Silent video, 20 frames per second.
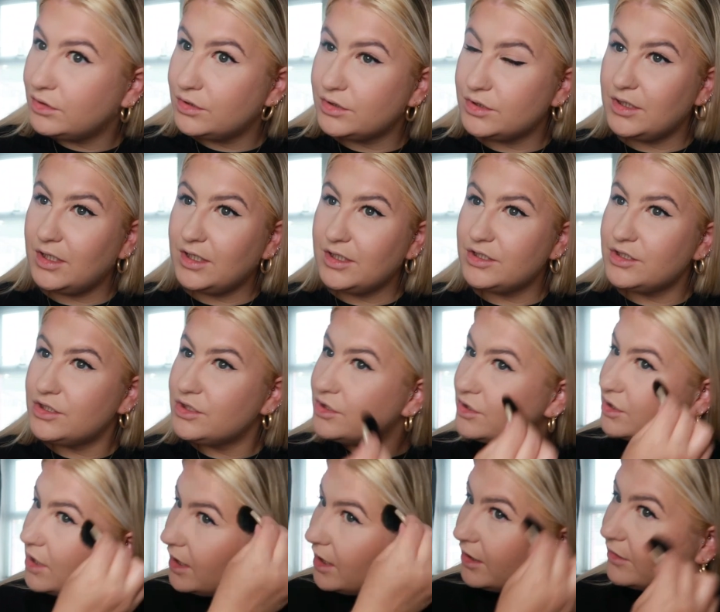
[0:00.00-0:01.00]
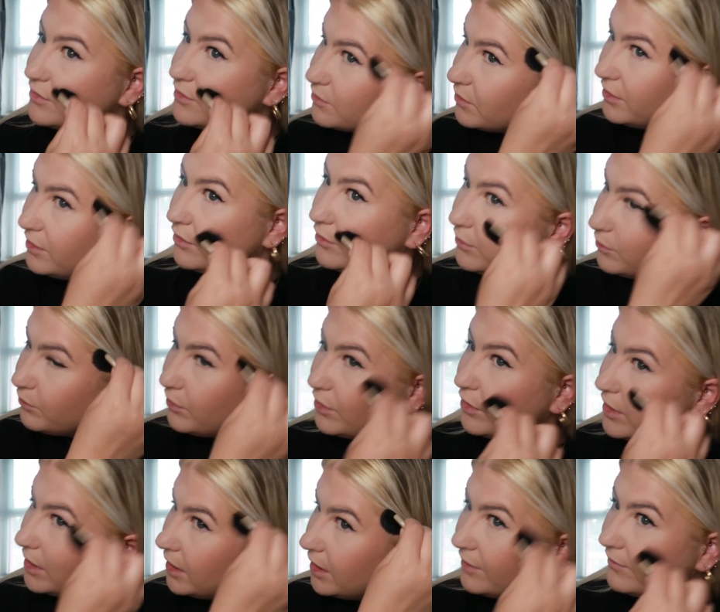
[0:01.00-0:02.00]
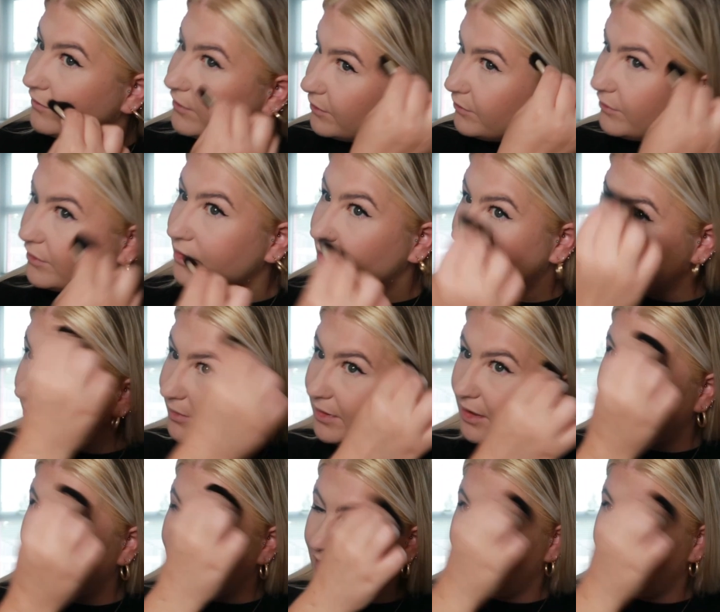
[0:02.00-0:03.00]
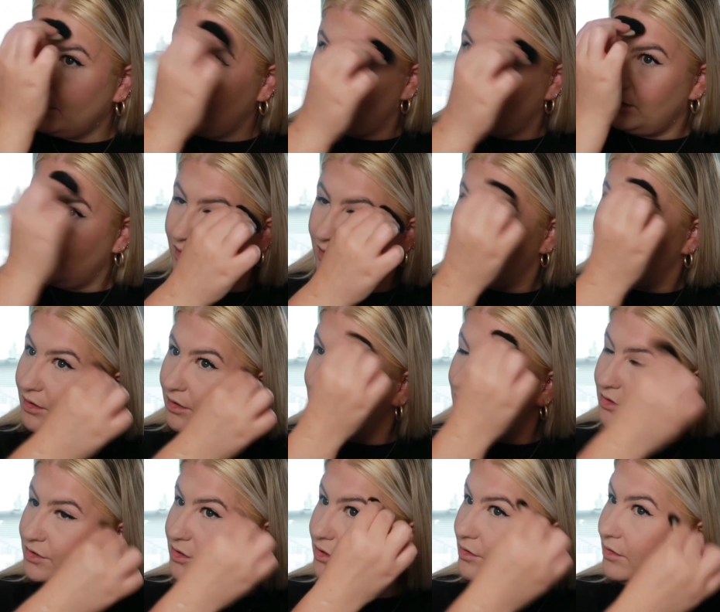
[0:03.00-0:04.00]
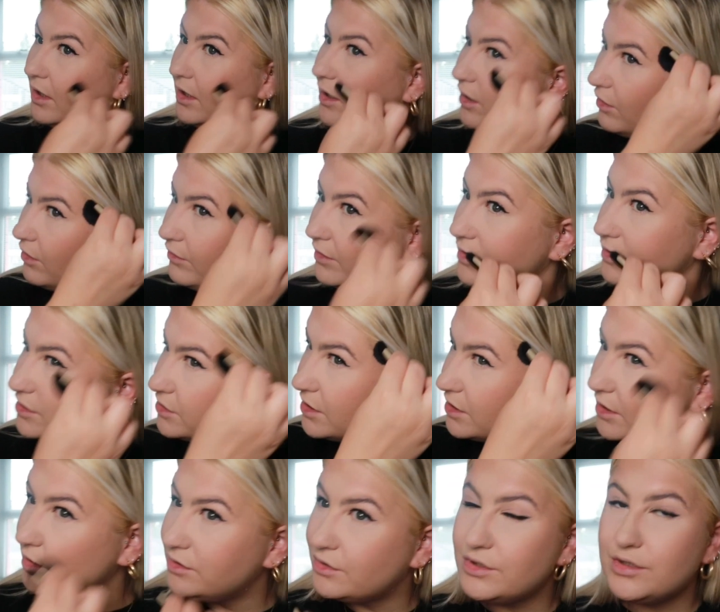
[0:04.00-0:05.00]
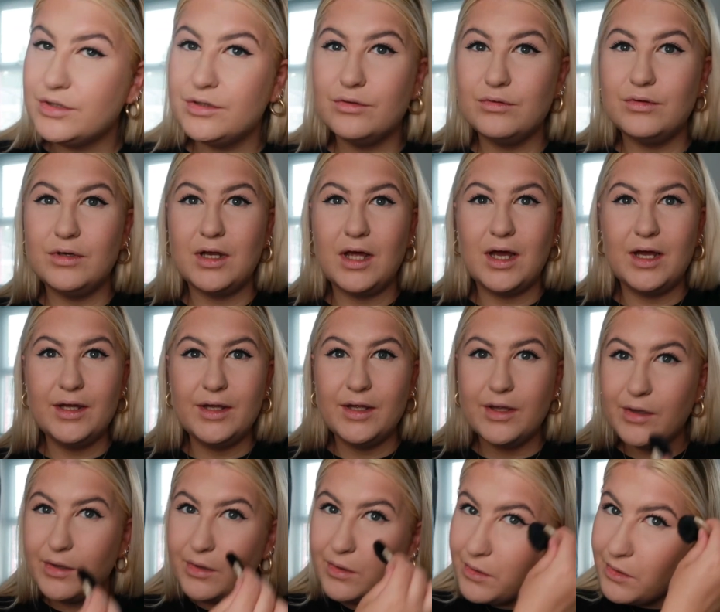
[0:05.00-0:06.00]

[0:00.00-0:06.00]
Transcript: It's a nice shade. I was worrying if it was going to be too like orangey or too light.